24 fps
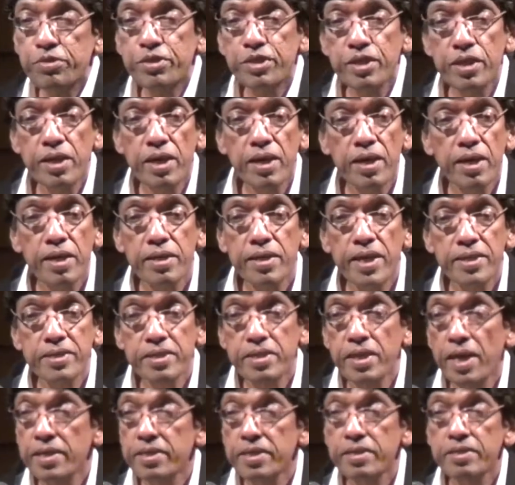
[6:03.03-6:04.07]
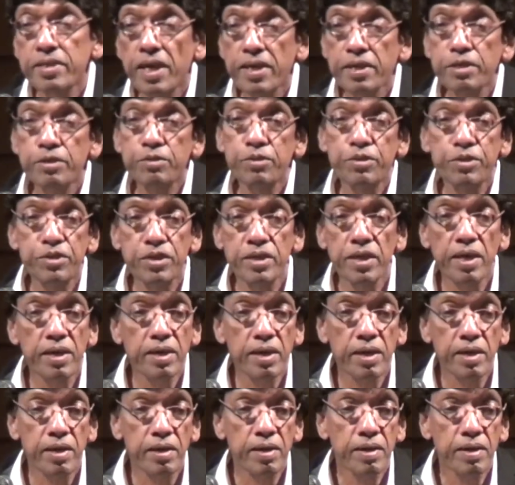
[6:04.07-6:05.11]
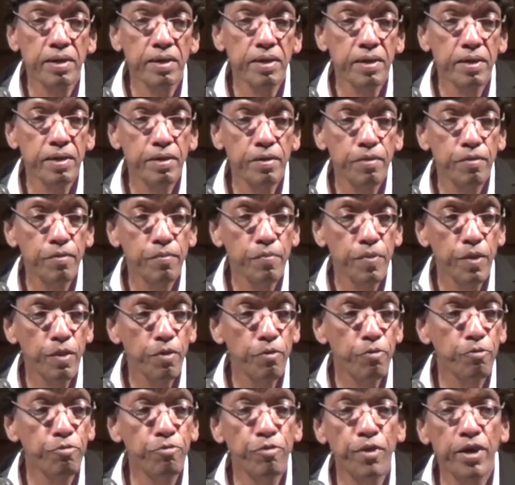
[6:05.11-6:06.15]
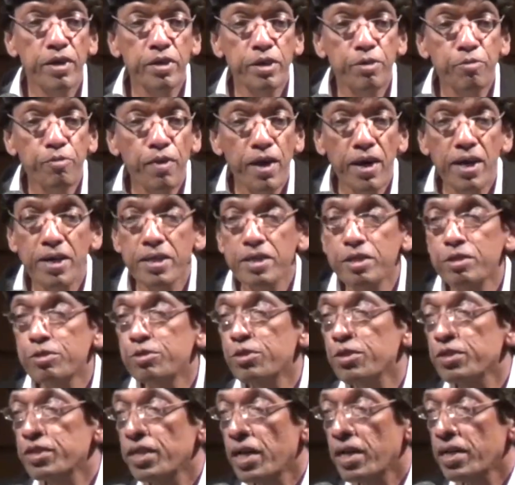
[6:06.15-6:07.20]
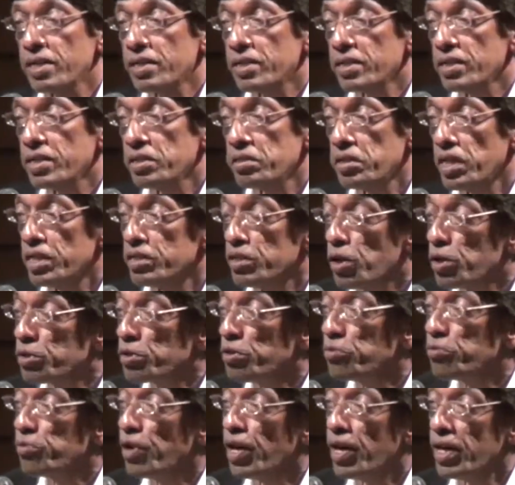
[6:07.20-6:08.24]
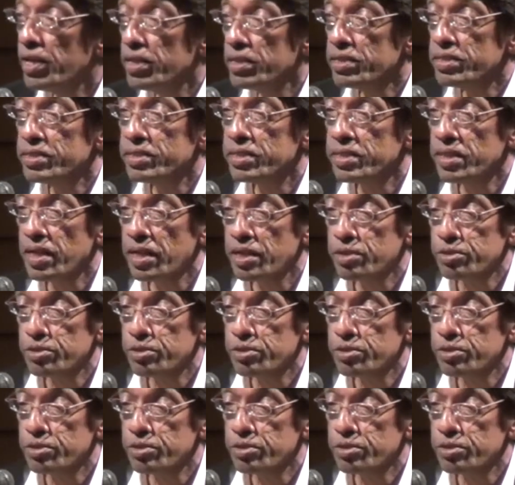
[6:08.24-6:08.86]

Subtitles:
Sri Lanka, there's another side to Sri Lanka. Very violent society. There's a lot of violence in our